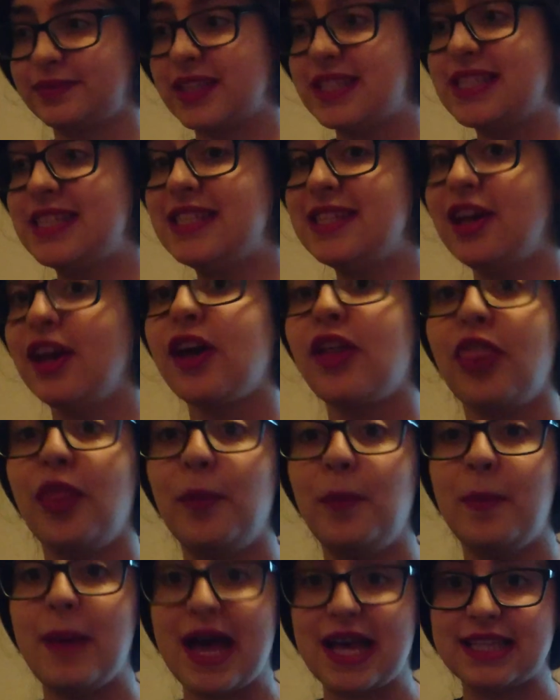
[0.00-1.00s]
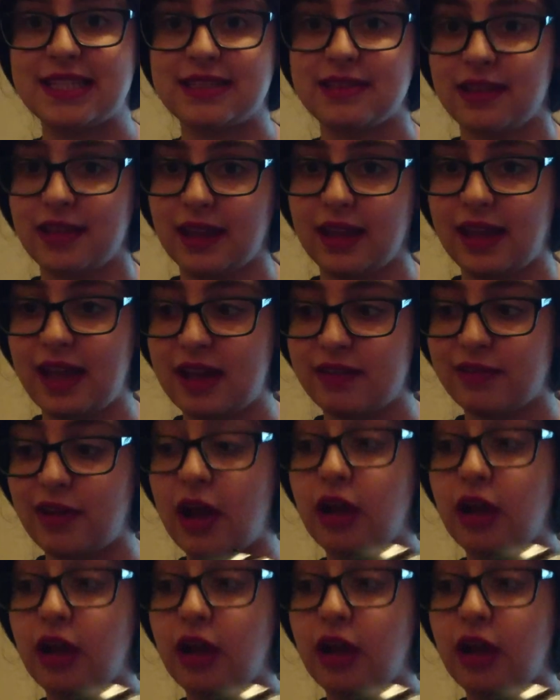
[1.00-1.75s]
this is like the best thing ever.